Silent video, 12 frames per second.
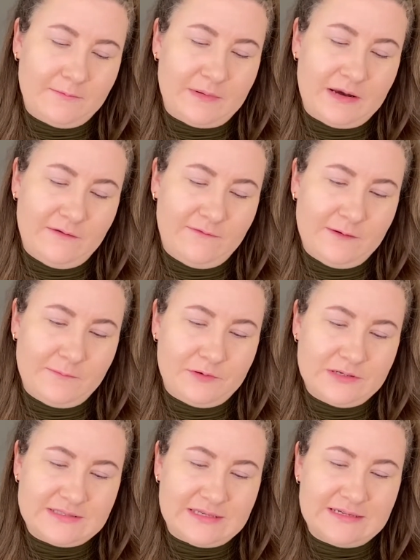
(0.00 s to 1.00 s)
Benefit
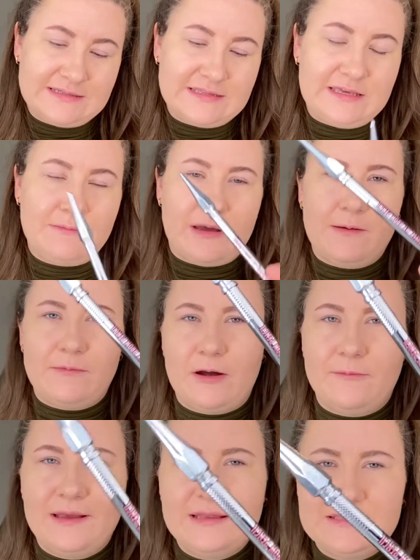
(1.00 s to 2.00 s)
Precisely My Brow
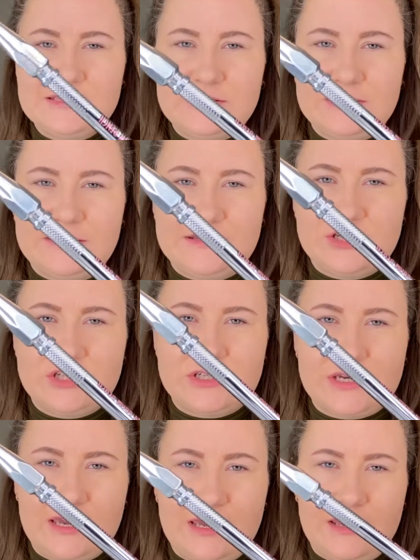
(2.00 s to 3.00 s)
Pencil in the
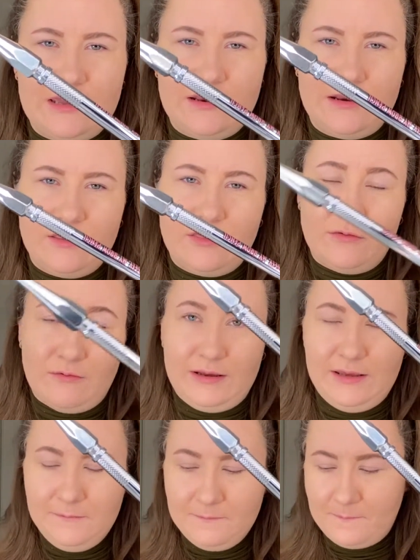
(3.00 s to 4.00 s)
shade
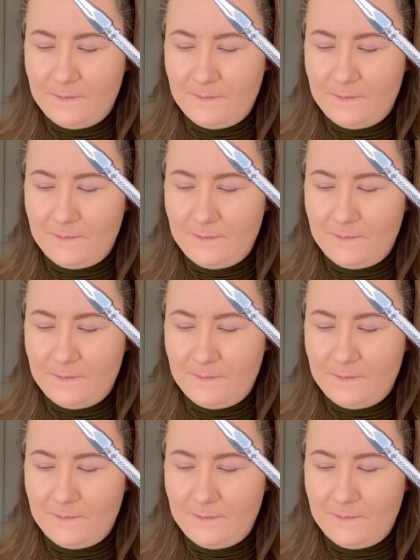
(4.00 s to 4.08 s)
3.